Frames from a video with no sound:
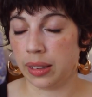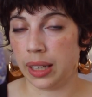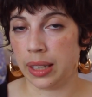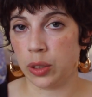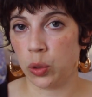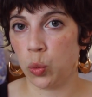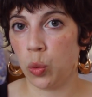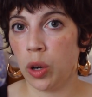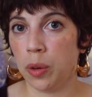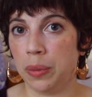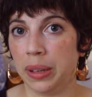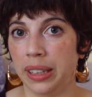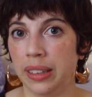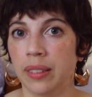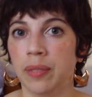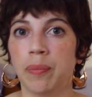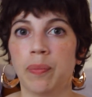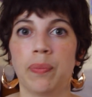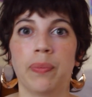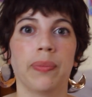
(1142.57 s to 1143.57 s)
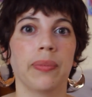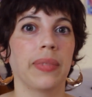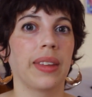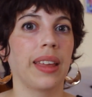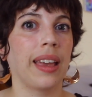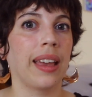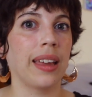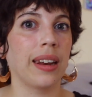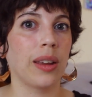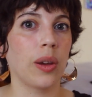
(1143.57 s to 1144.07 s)
class woman.
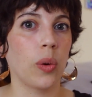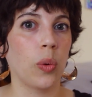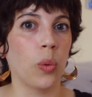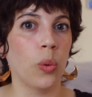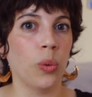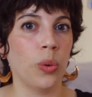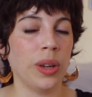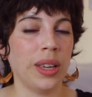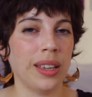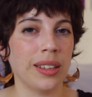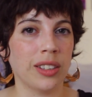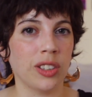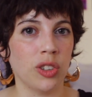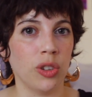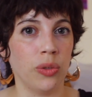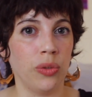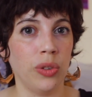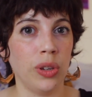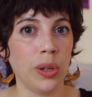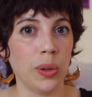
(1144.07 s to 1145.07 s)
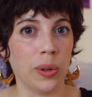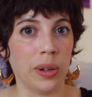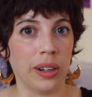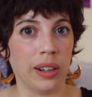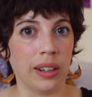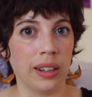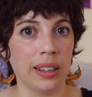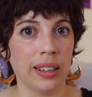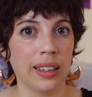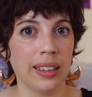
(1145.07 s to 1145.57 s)
And we as the
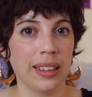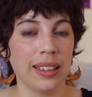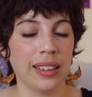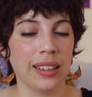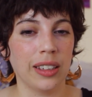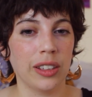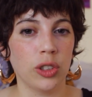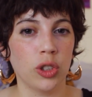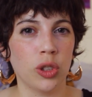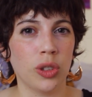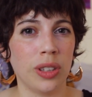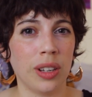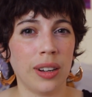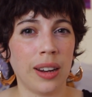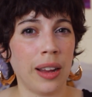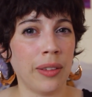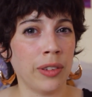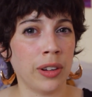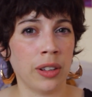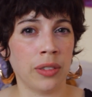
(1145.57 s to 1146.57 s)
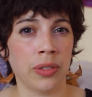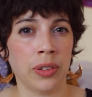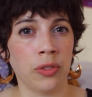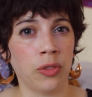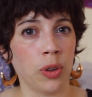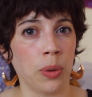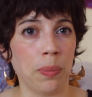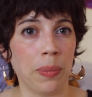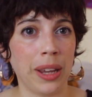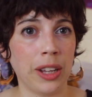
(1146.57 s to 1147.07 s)
viewer just didn't have enough
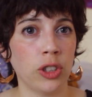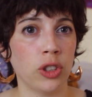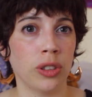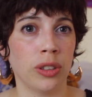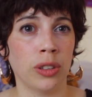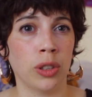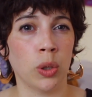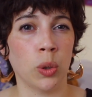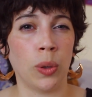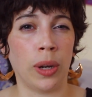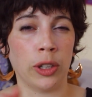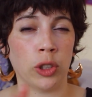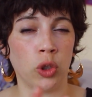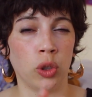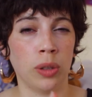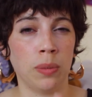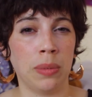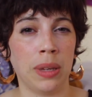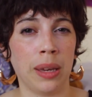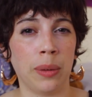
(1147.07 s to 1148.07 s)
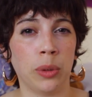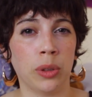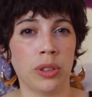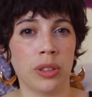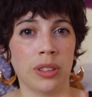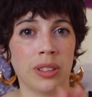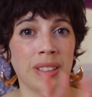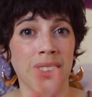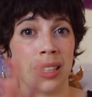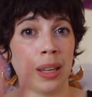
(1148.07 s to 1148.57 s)
information to actually be able to
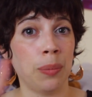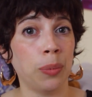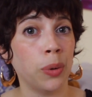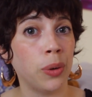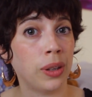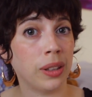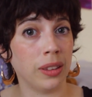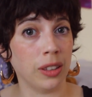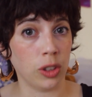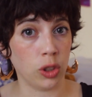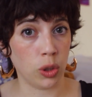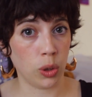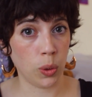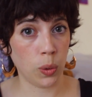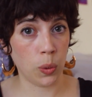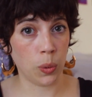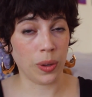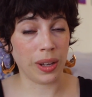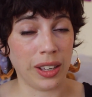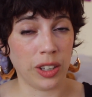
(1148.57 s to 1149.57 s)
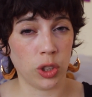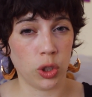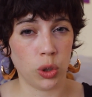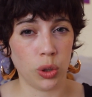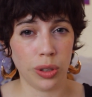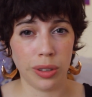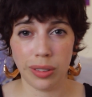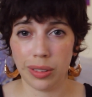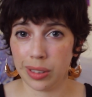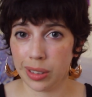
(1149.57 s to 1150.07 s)
separate the two, and
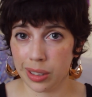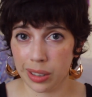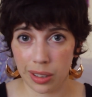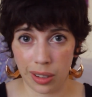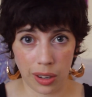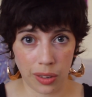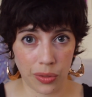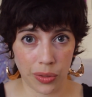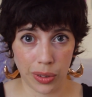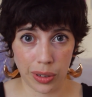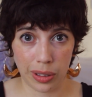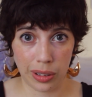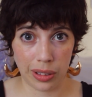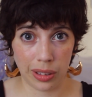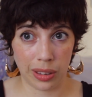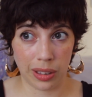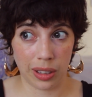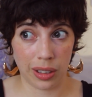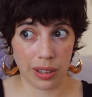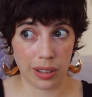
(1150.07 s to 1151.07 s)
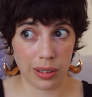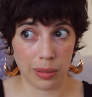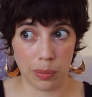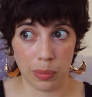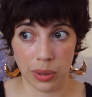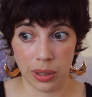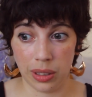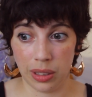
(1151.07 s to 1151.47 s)
she didn't offer anything up